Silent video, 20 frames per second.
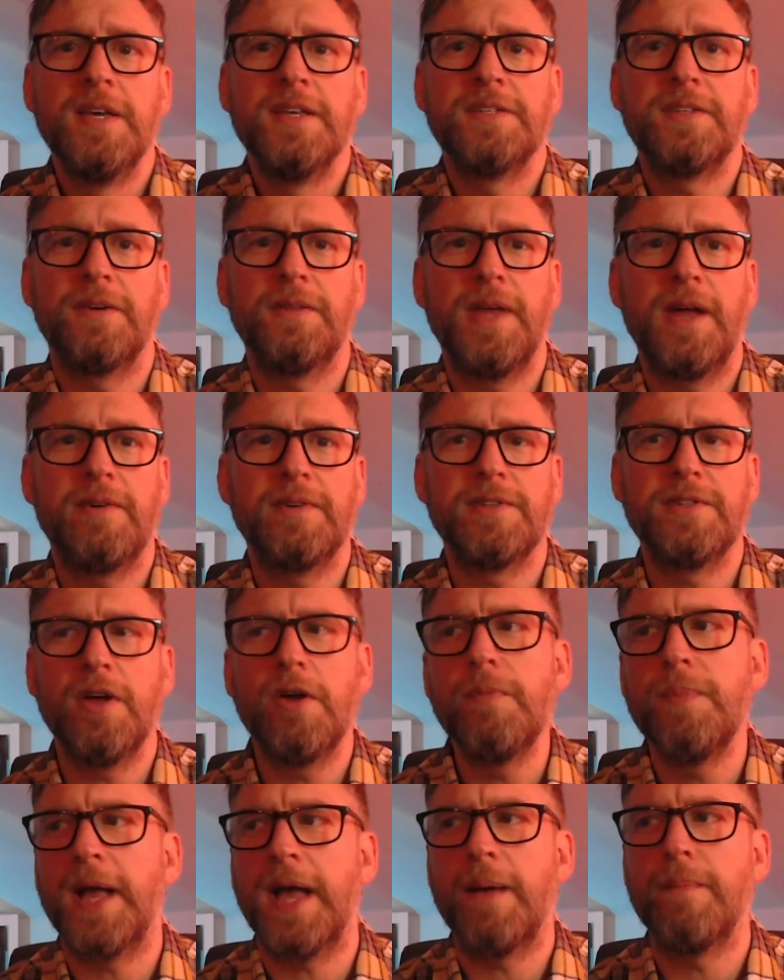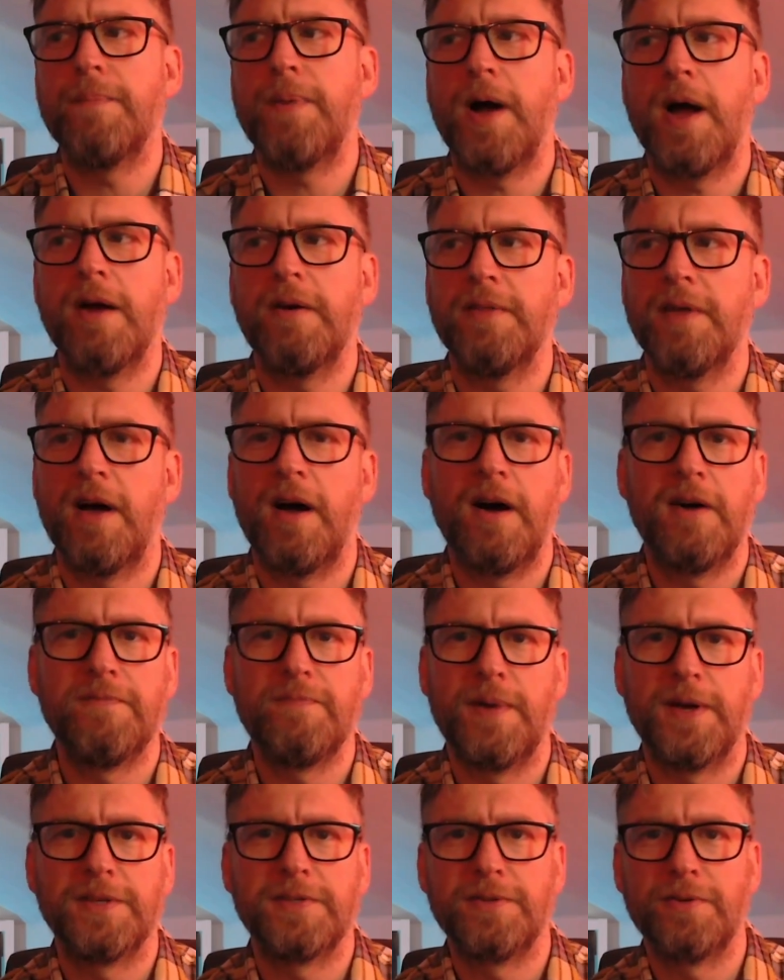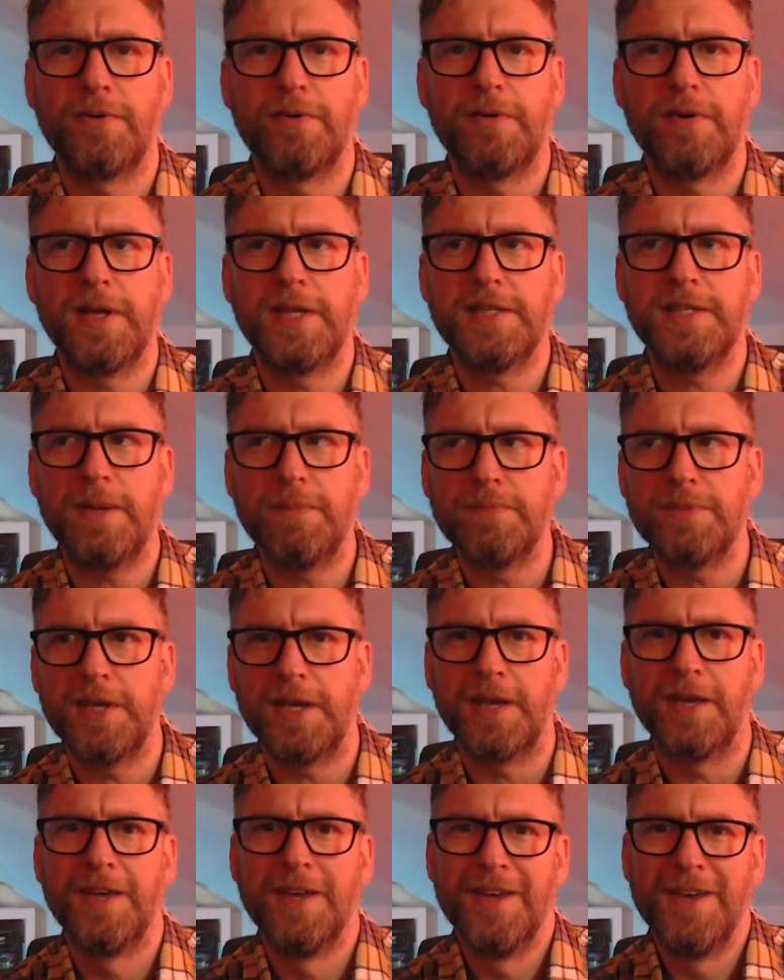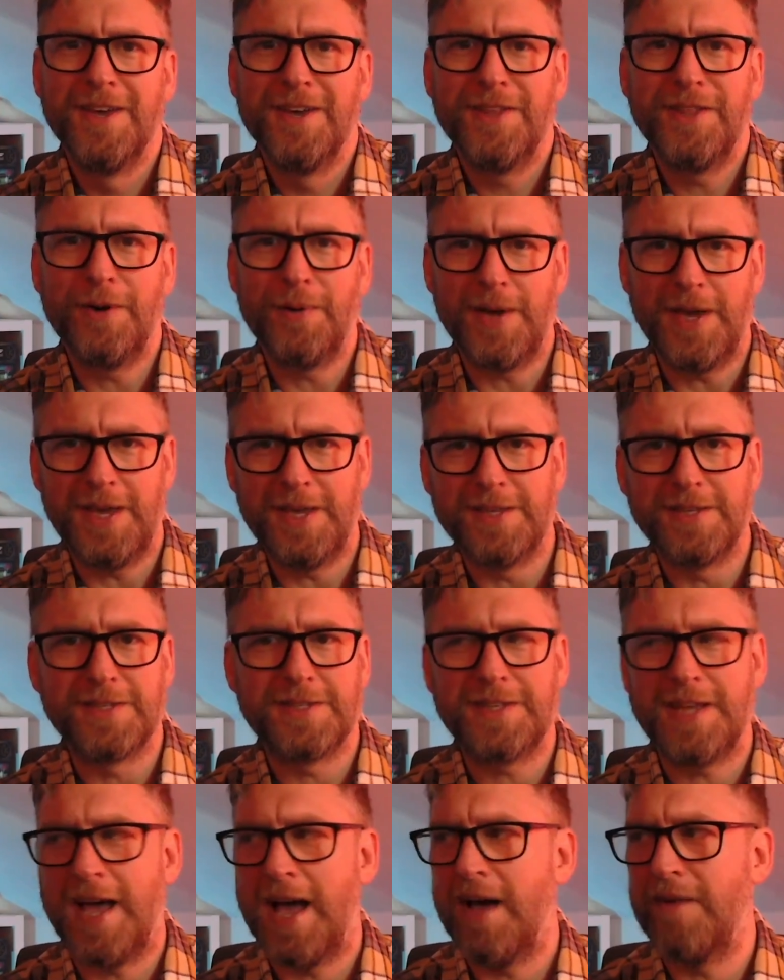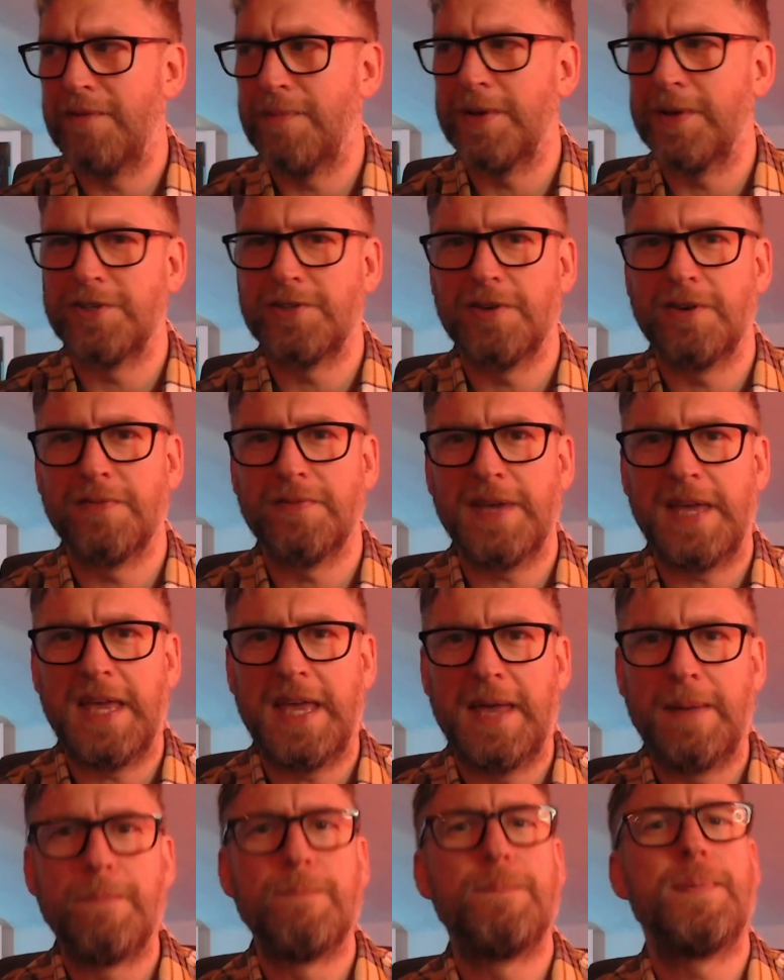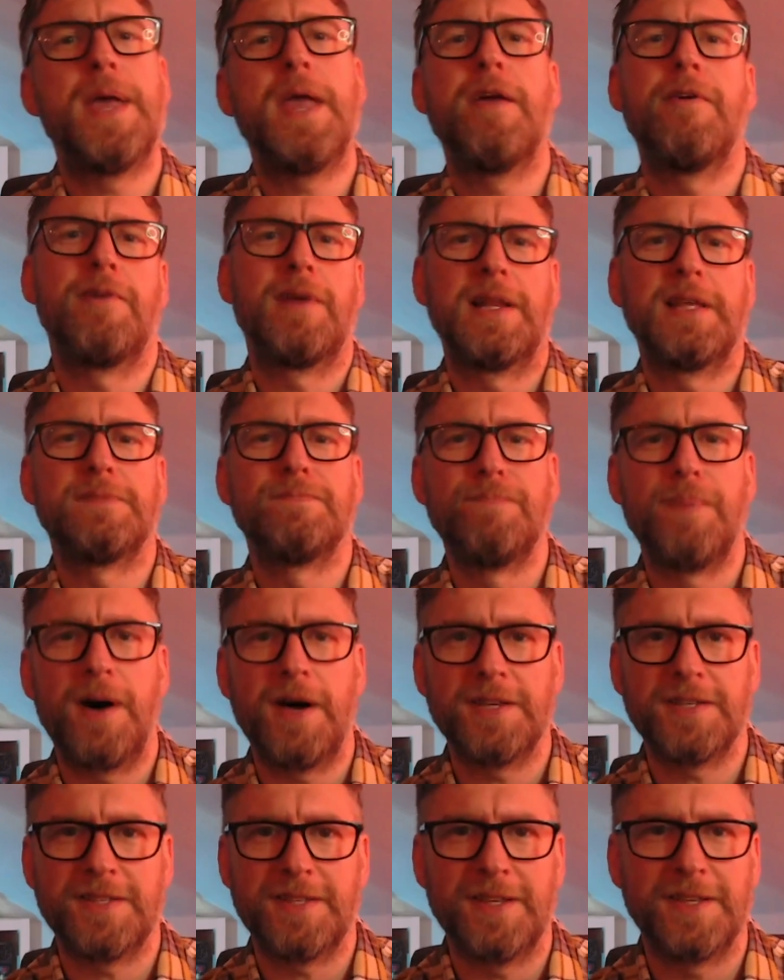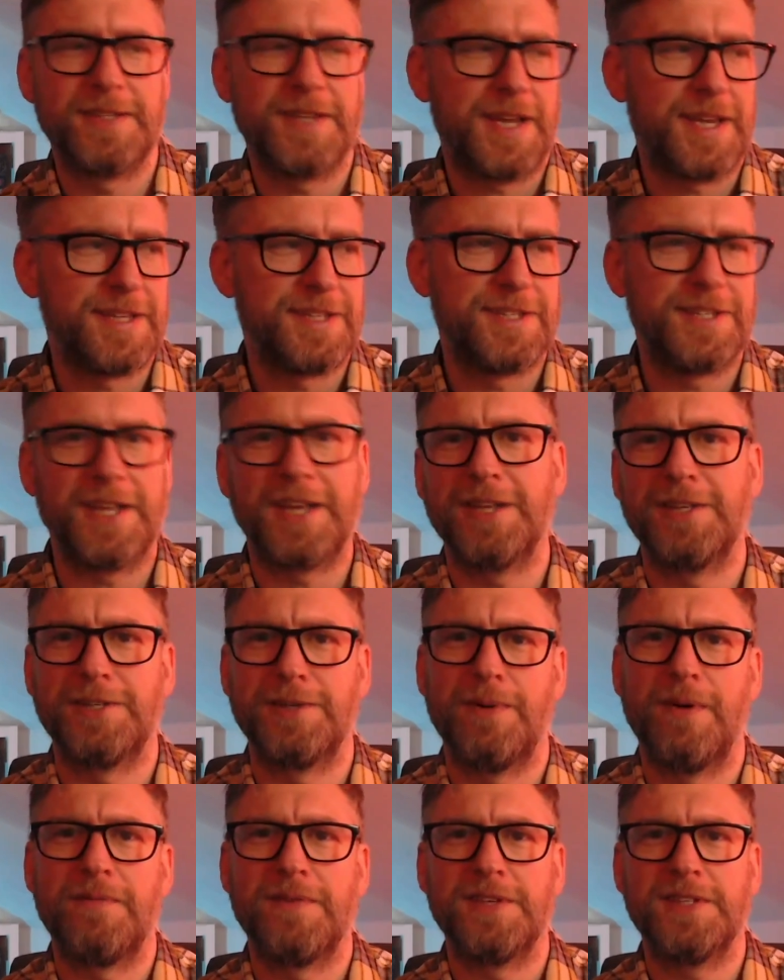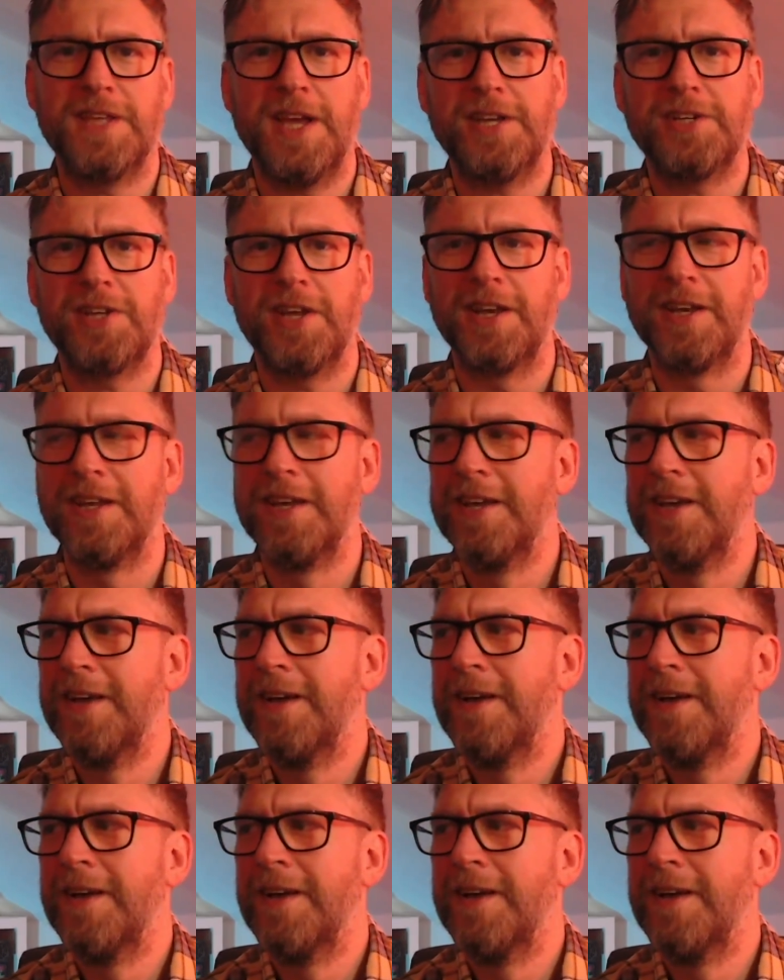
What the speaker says: so there is no big empire at the heart of my story, tempting though it is to have a bunch of imperialist bastards I can stick it to every session.